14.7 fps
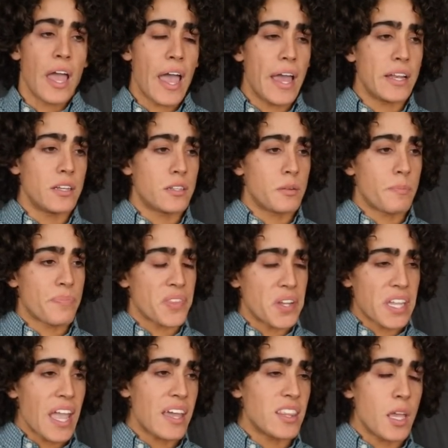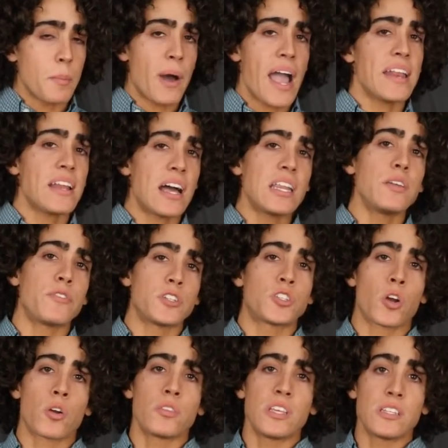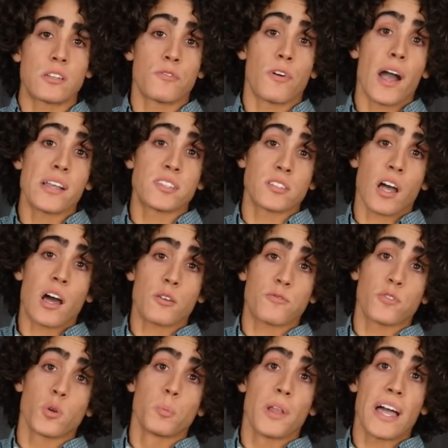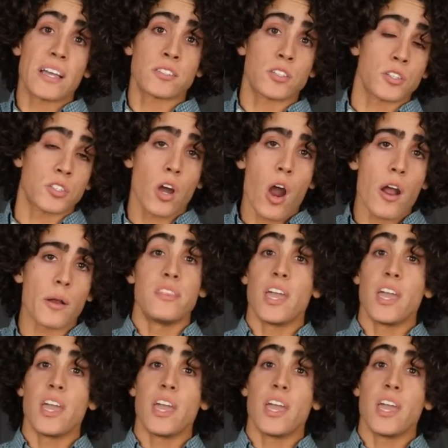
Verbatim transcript: And again, they might not even turn these devices on full blast to start.